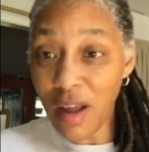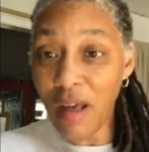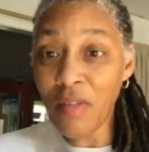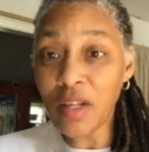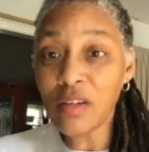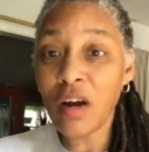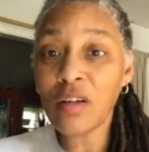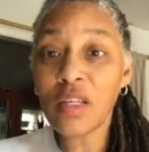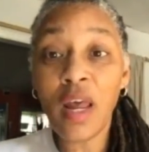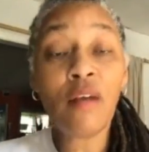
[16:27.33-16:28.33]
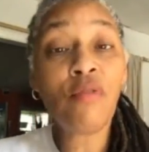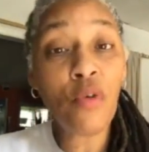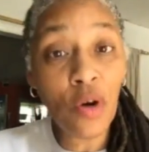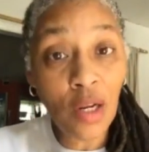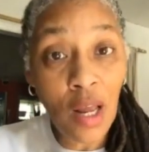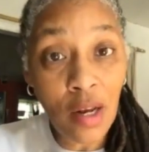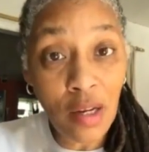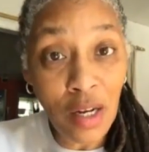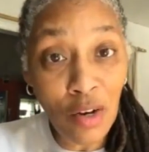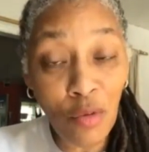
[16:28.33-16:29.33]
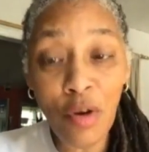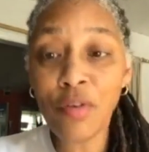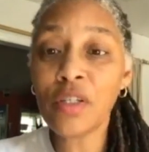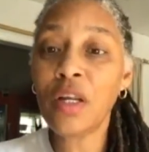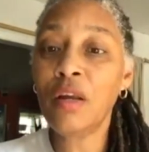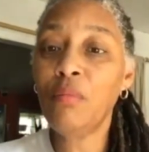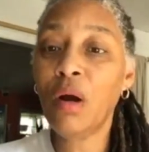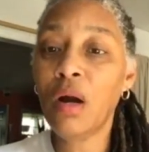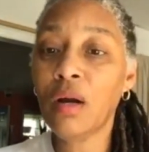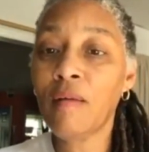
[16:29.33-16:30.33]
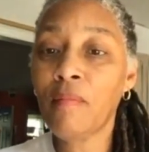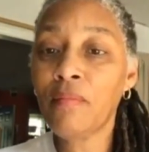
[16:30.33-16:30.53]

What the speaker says: And that starts at 4 o'clock in Eno River State Park.